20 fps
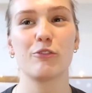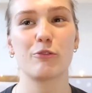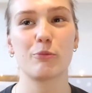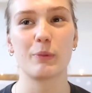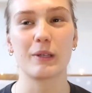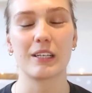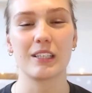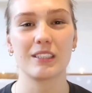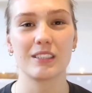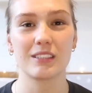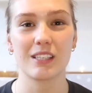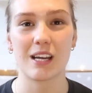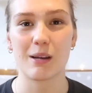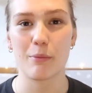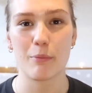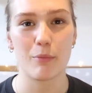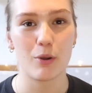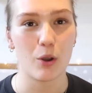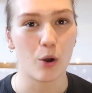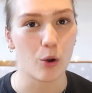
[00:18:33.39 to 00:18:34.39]
because
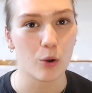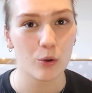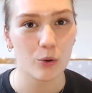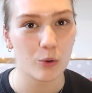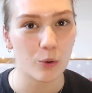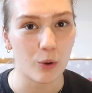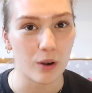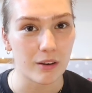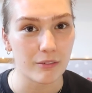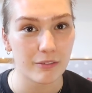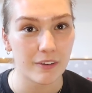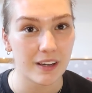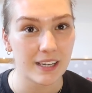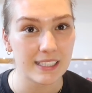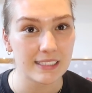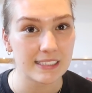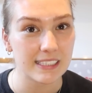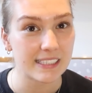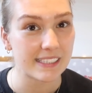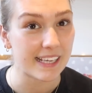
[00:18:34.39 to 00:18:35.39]
I'm not qualified
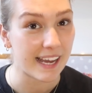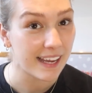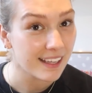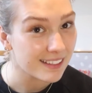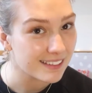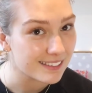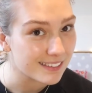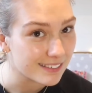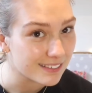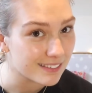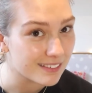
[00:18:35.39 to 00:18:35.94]
yet